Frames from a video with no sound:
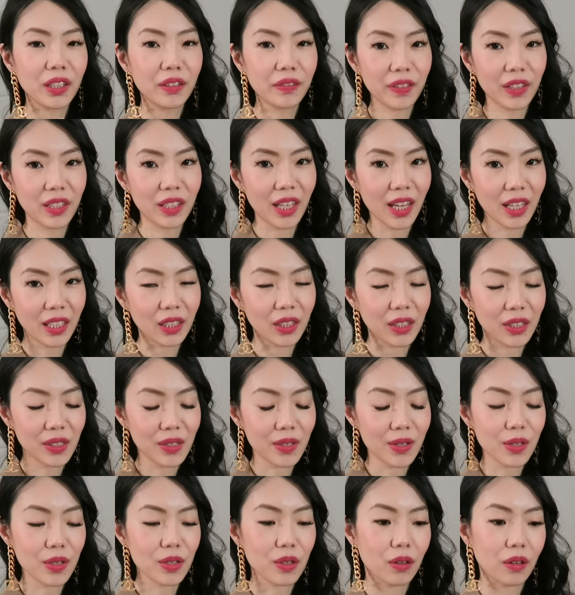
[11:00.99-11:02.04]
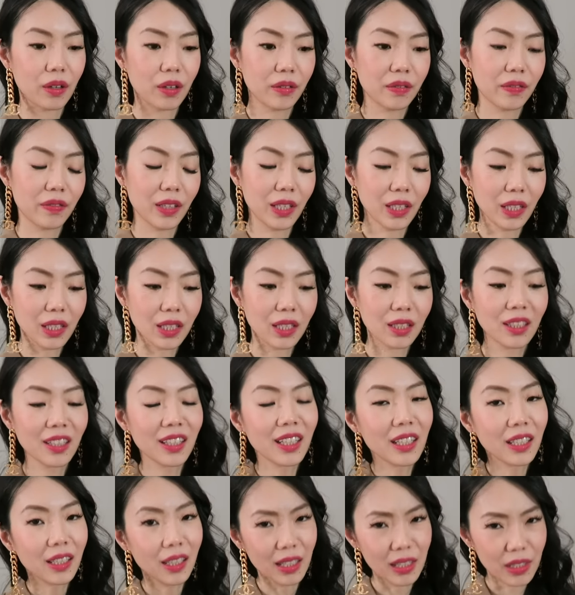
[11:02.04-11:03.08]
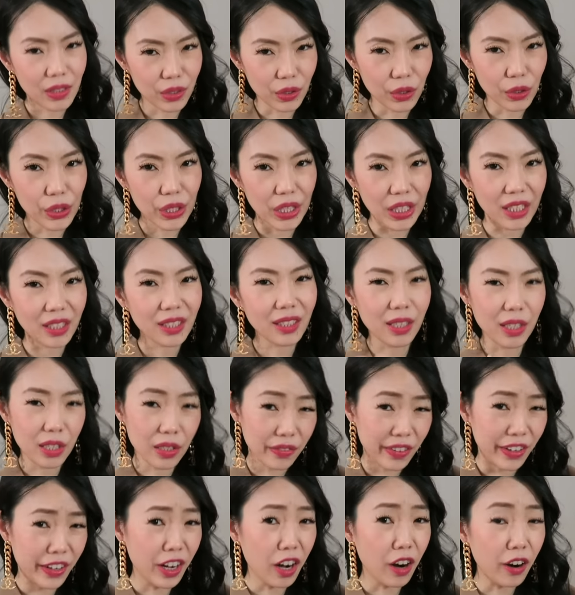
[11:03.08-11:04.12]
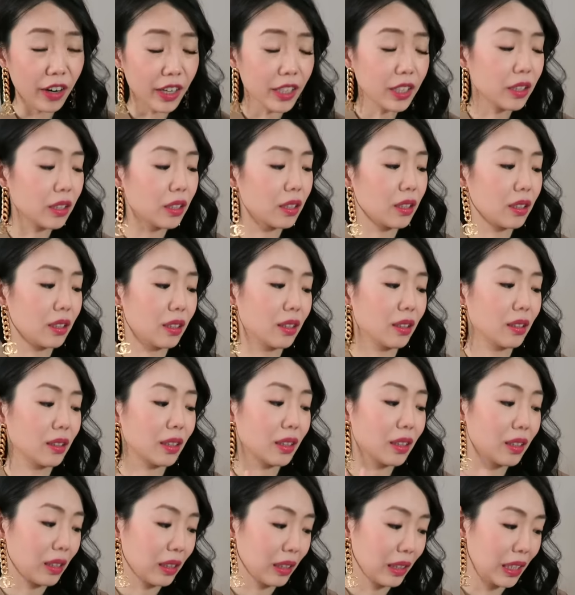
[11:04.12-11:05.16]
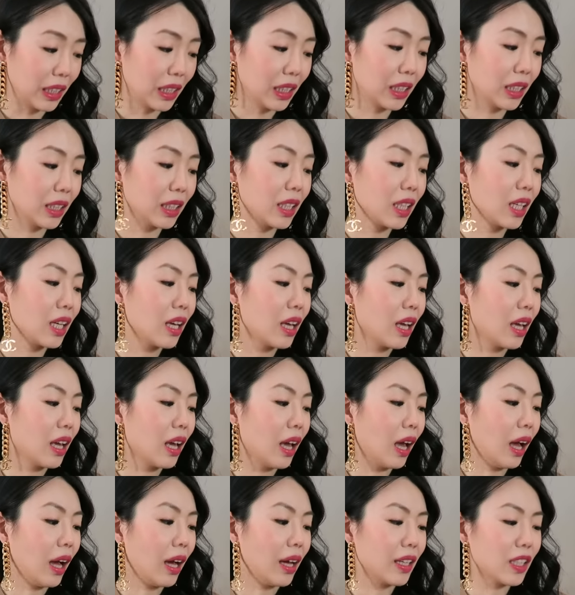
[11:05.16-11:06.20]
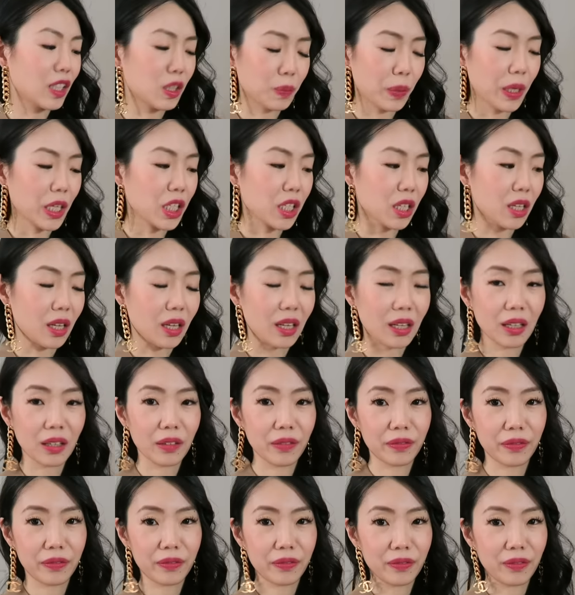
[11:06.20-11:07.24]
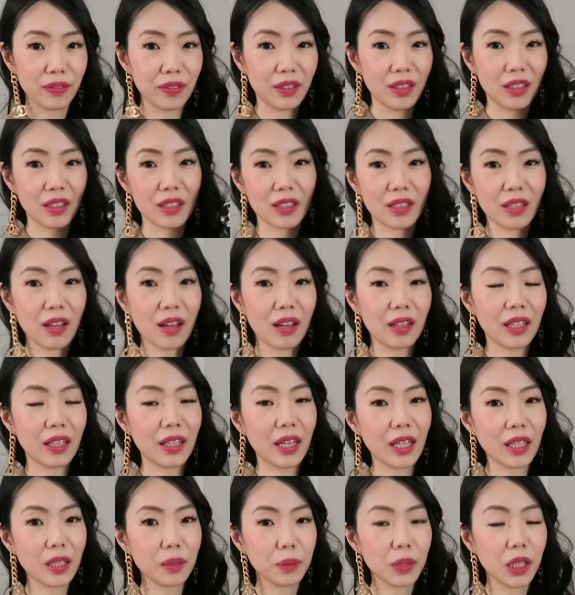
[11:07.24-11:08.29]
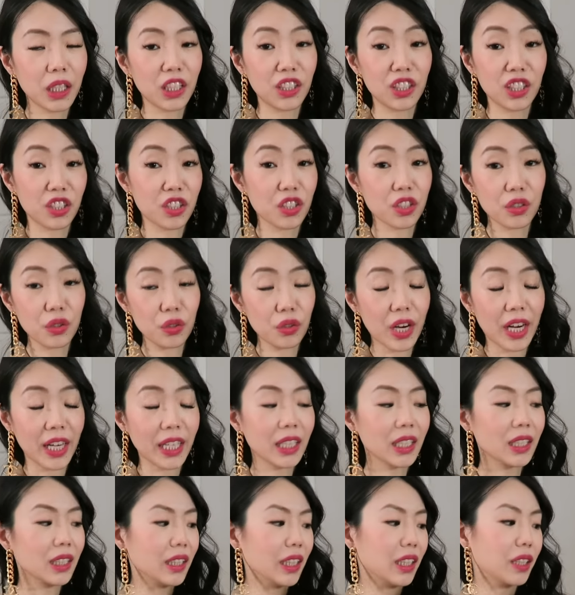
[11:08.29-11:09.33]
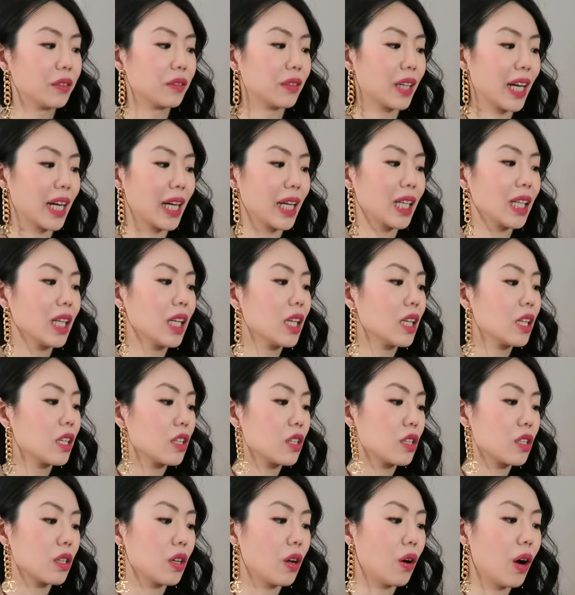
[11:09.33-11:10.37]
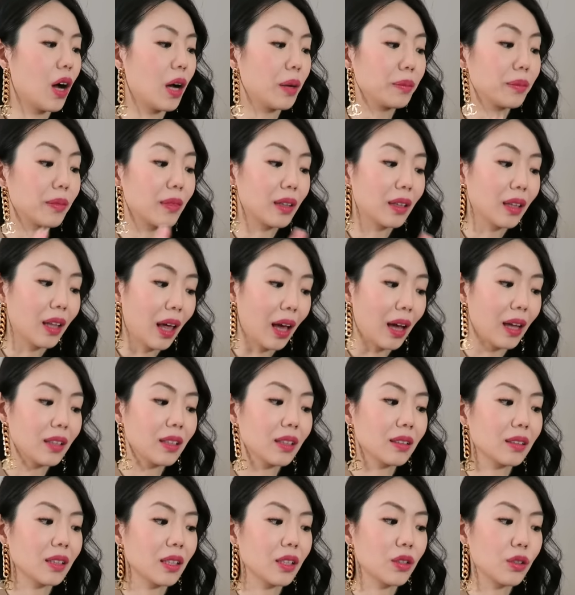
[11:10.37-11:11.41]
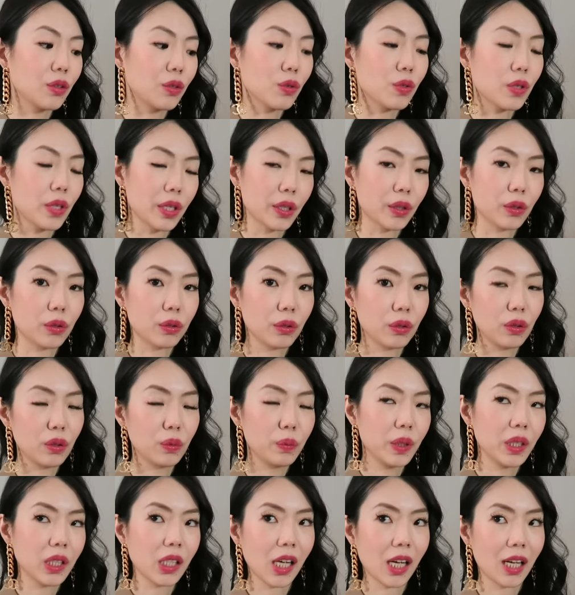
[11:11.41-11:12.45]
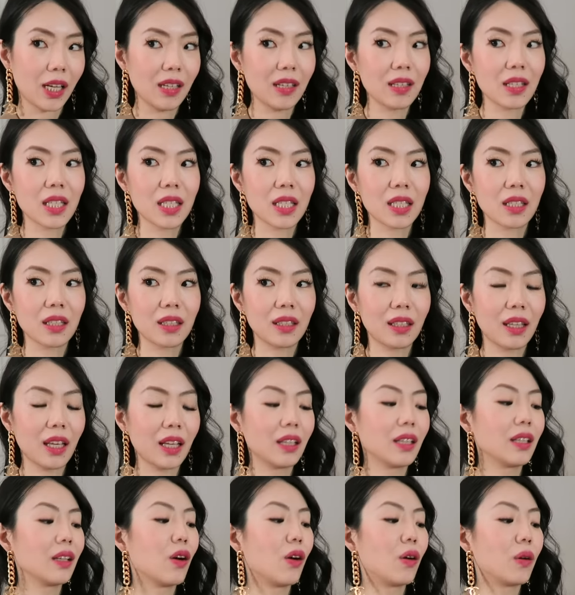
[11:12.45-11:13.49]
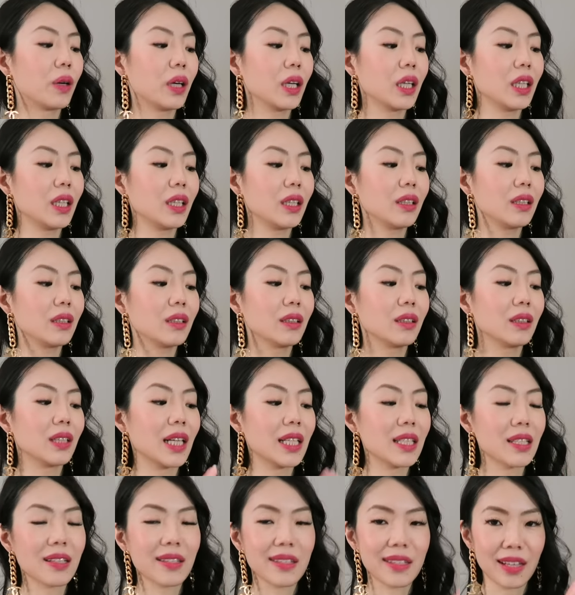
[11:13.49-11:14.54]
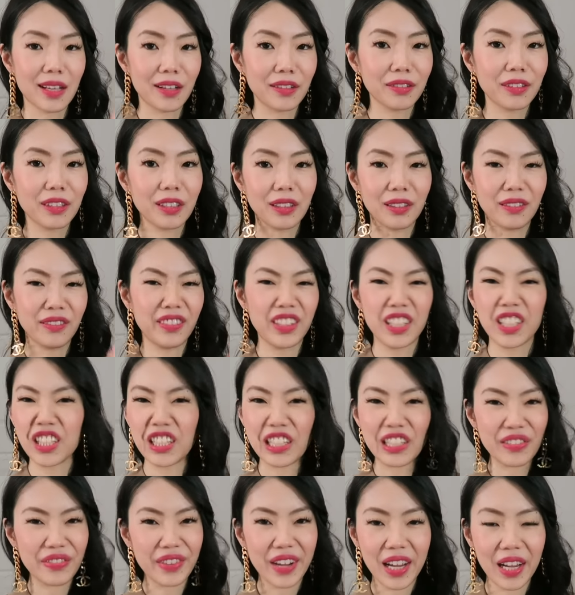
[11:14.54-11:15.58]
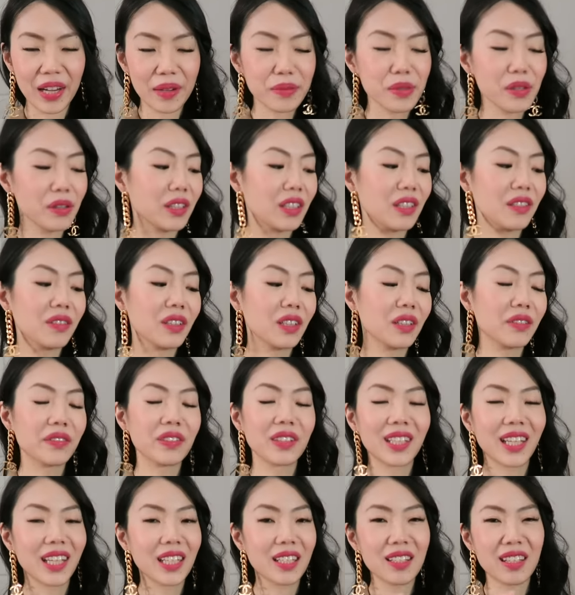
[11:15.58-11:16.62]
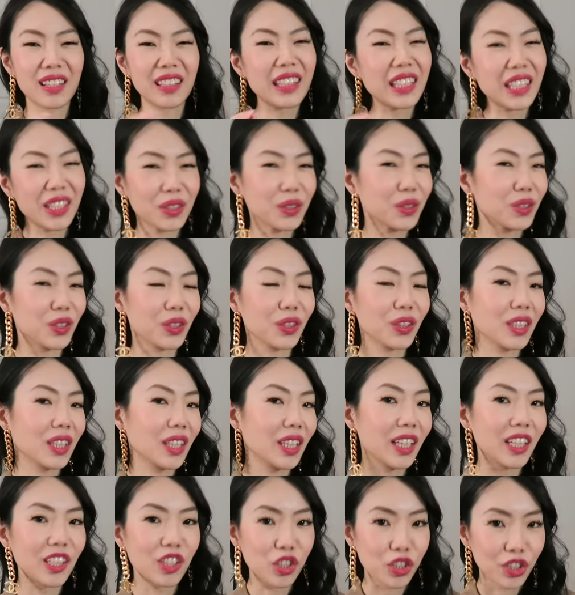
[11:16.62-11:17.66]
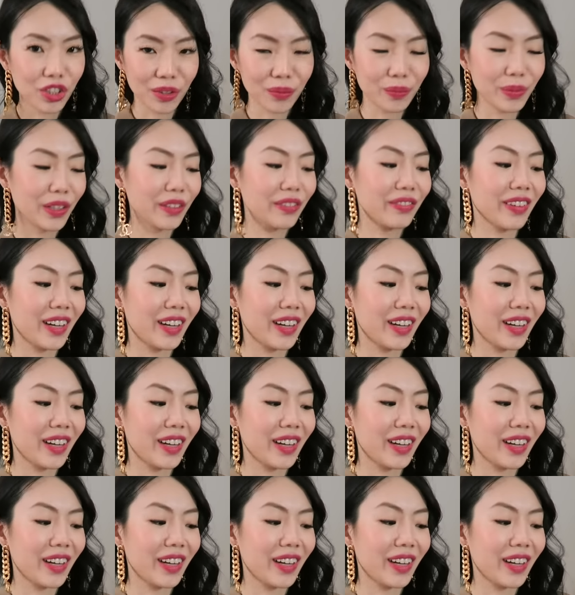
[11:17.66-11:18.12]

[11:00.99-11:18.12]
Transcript: if it yellows or if it gets dirty, then it's very hard to clean, uh, especially if it's not an item that you can just dry clean, right? So I'm glad that they use ecru because then it already lends itself to the vintage vibe. So even if it gets a little dirty, it should be